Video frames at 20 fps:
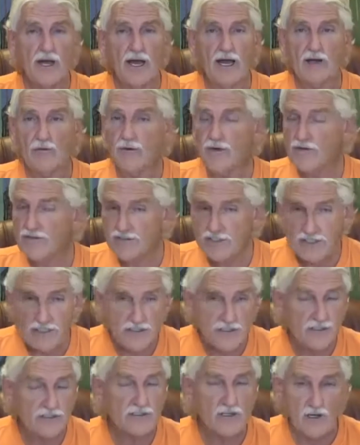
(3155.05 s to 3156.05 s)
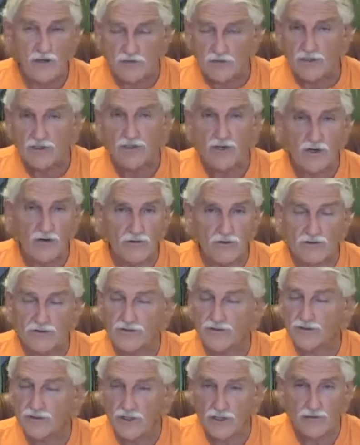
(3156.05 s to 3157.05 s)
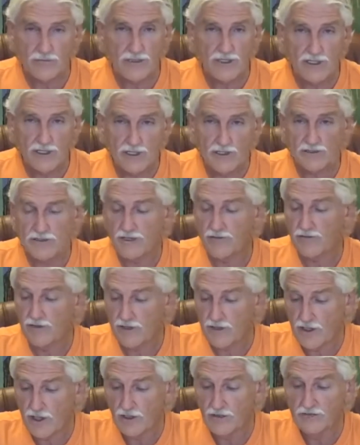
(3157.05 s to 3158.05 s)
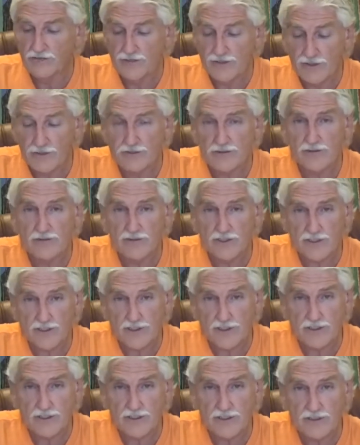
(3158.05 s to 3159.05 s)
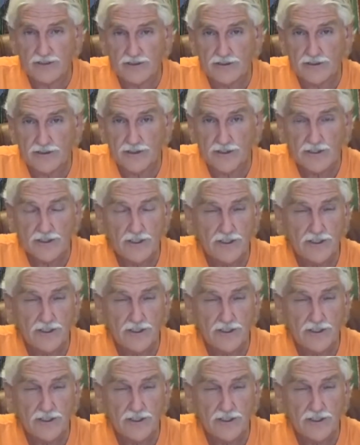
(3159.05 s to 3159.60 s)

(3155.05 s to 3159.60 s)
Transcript: and we've seen this over and over for so many years, if you don't filter in the kidneys,